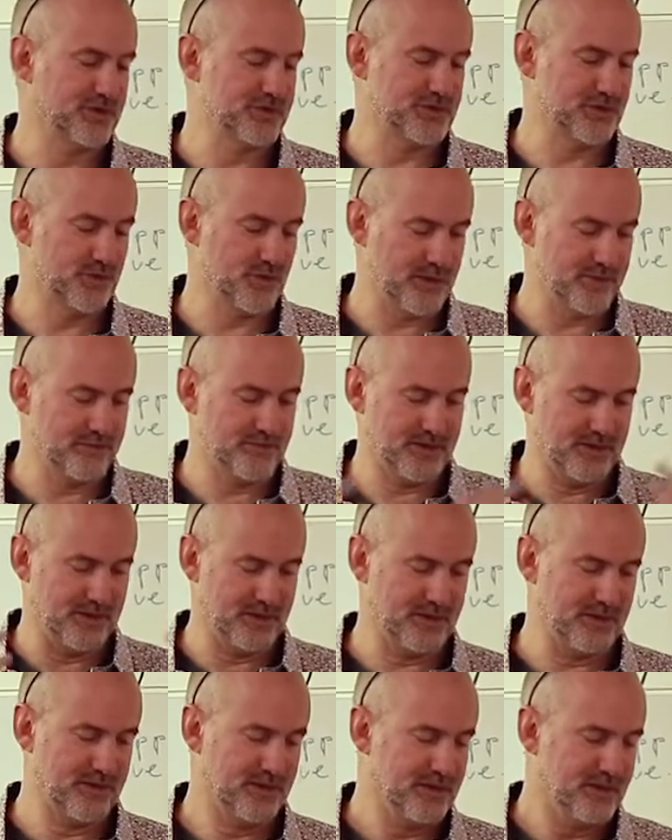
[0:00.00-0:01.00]
because you won't
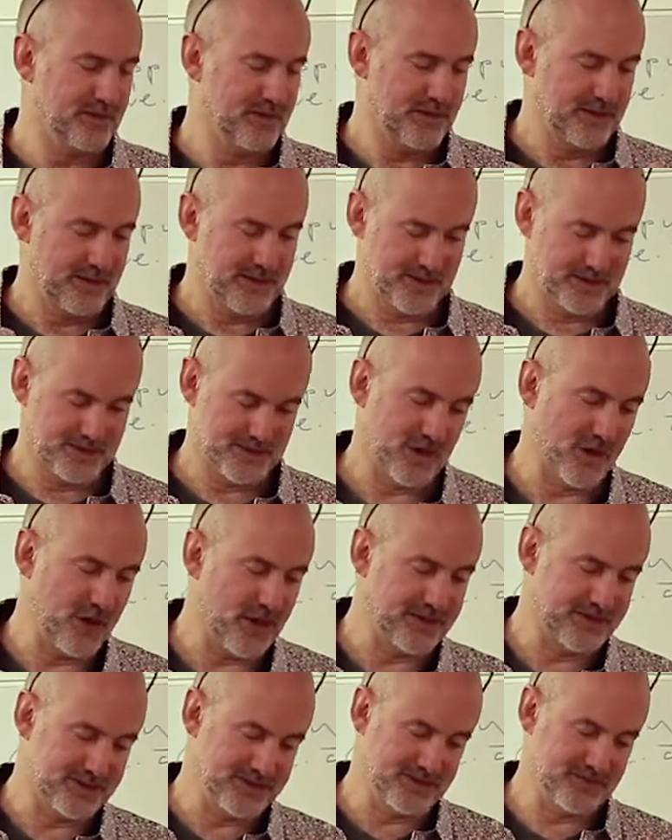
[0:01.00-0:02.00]
be in as
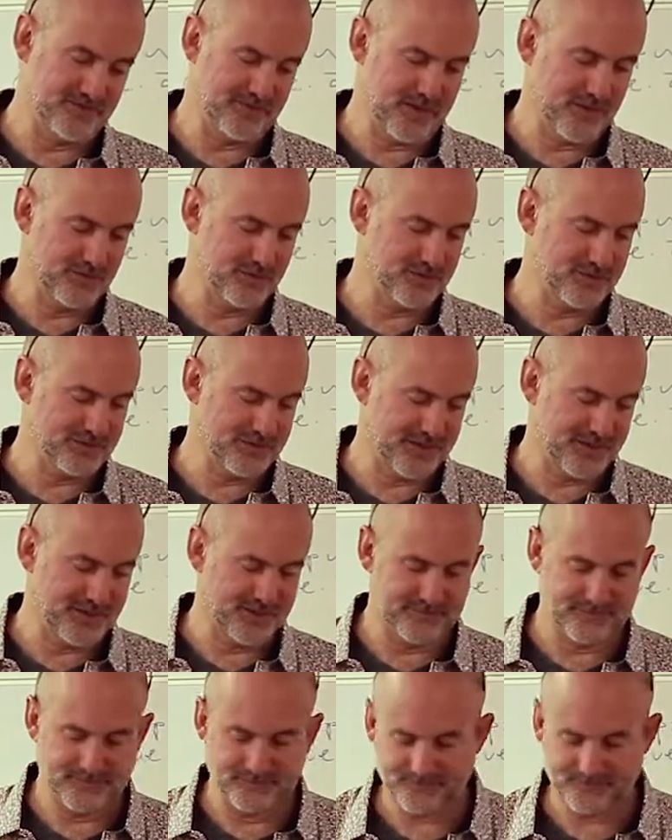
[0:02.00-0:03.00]
heightened survival state.